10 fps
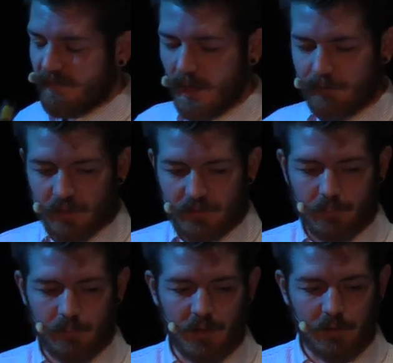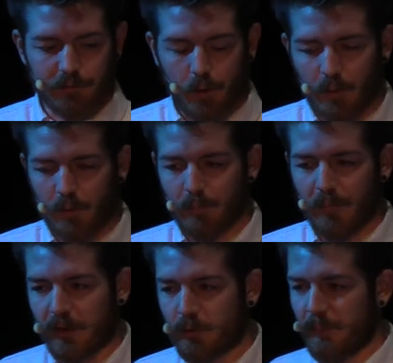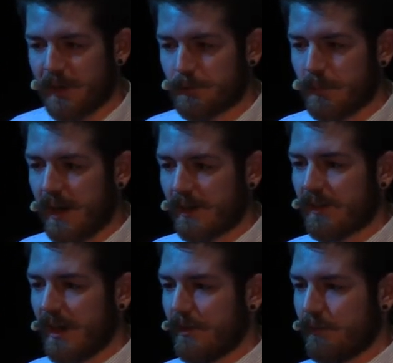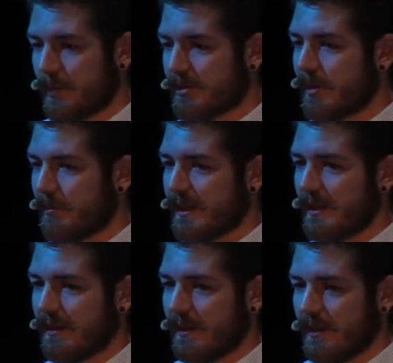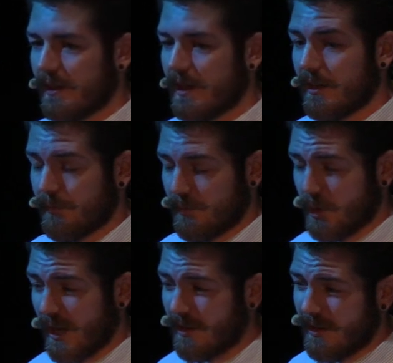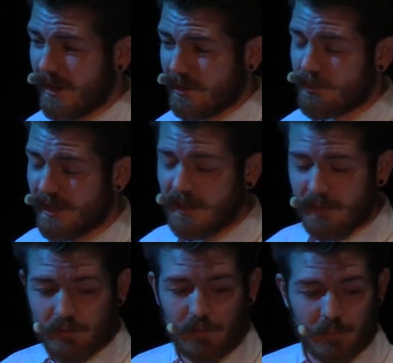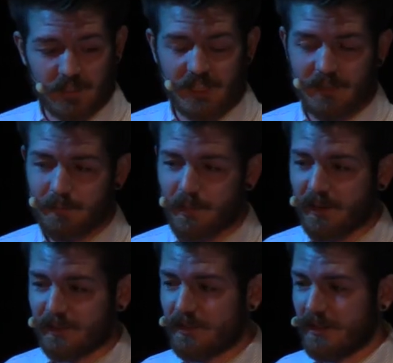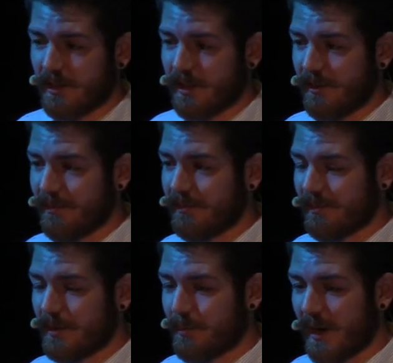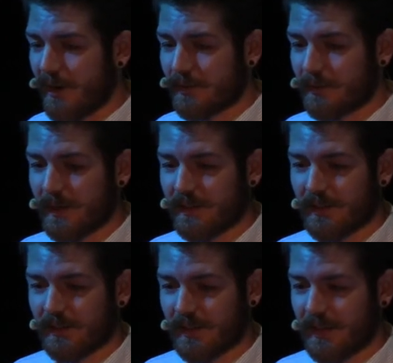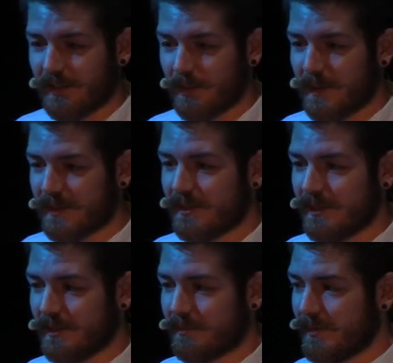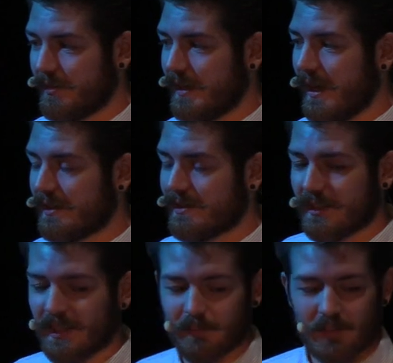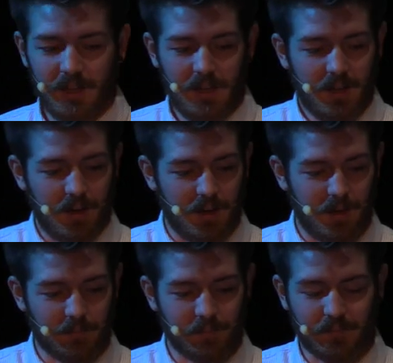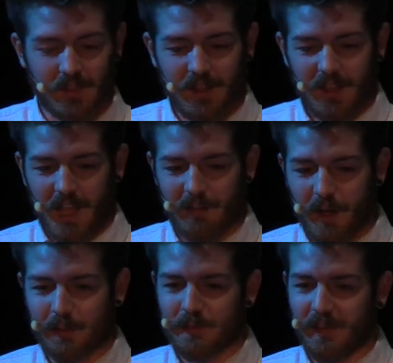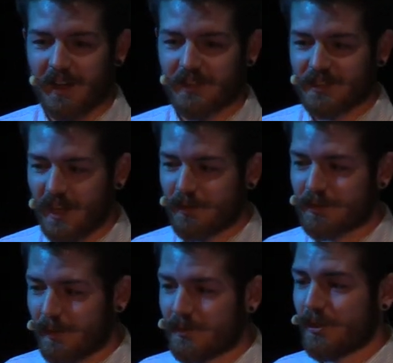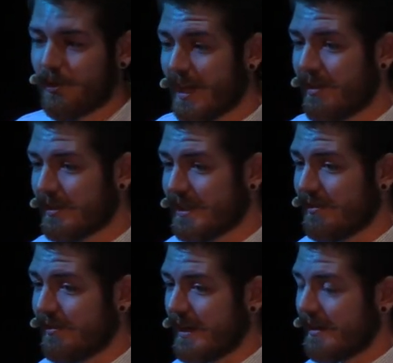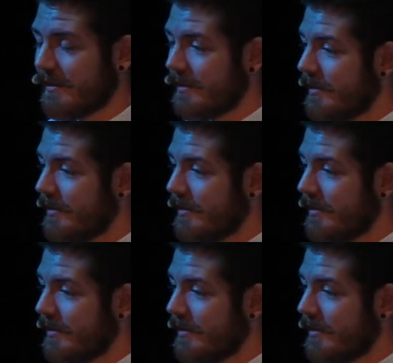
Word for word: I've done some informal micro benchmarks, and WebAssembly, you get like straight down to the machine, but um, the browser vendors and especially the V8 team um, have optimized JavaScript so heavily that